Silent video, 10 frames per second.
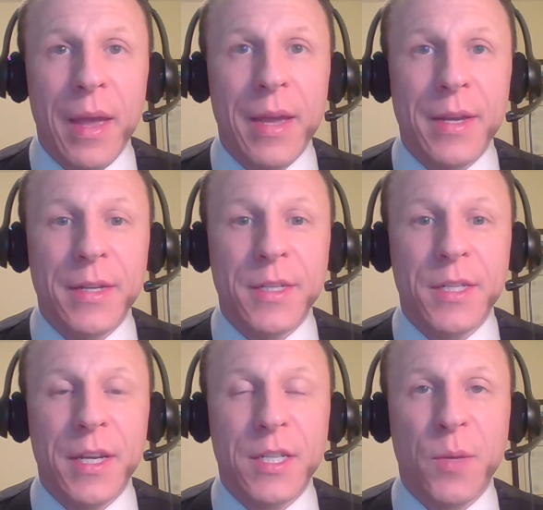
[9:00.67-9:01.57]

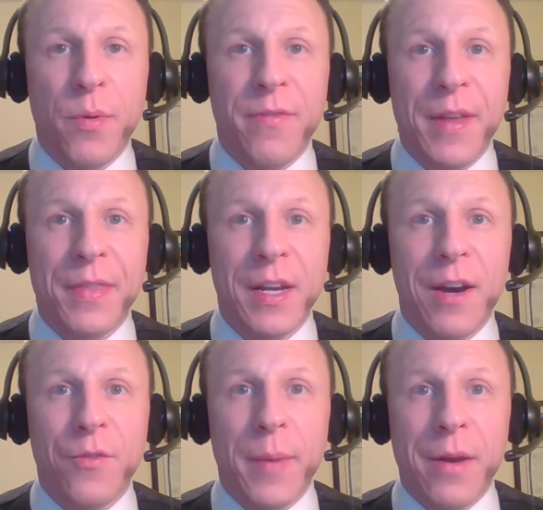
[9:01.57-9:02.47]
is to prevent the
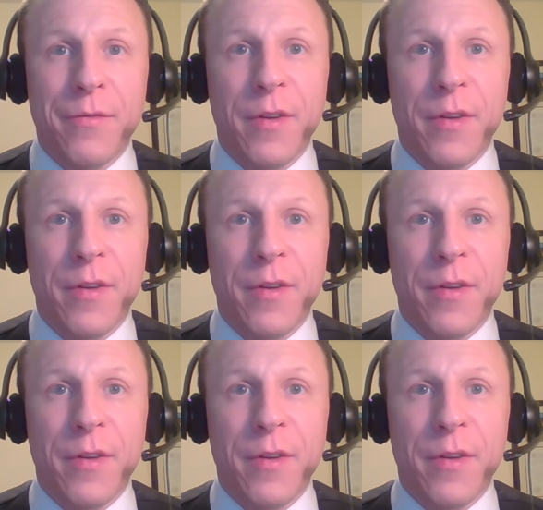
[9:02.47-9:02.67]
government